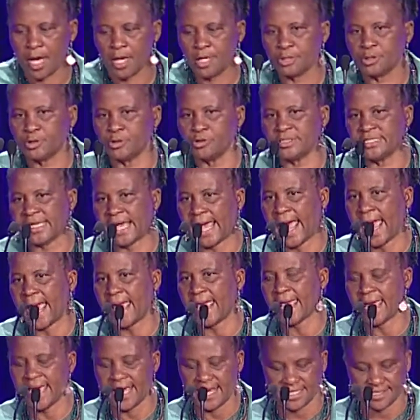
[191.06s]

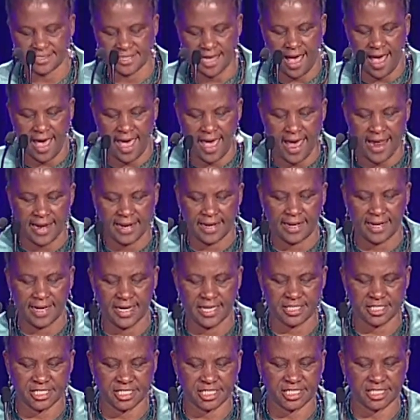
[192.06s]
Today, as I
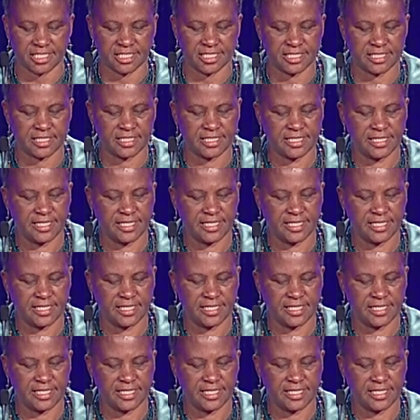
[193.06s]
unleash